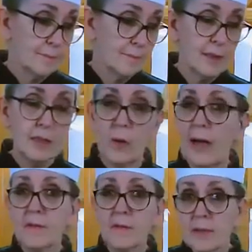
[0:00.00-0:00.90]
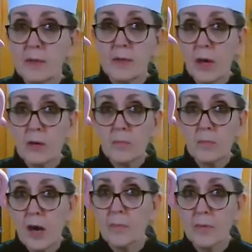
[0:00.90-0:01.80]
don't have to be
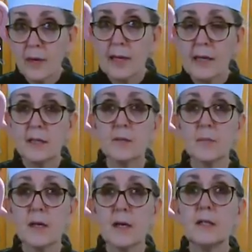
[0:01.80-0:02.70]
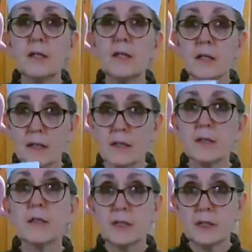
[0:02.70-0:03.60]
Crock-Pot brand, but
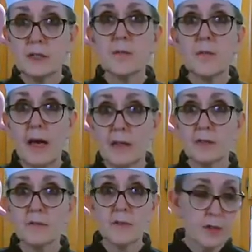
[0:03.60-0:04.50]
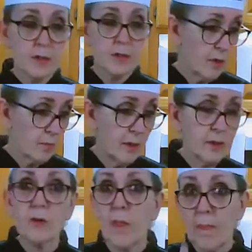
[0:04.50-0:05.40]
get you some liners for your Crock-Pot.
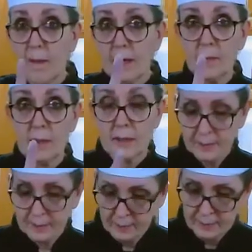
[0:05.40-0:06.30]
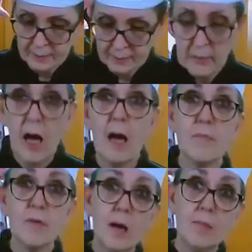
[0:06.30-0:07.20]
You'll thank me. I
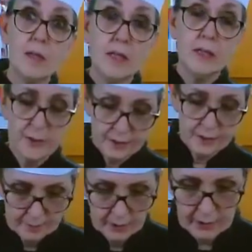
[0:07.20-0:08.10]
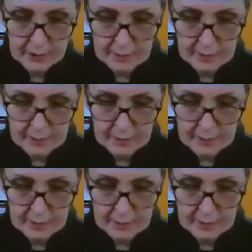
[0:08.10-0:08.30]
promise. Okay,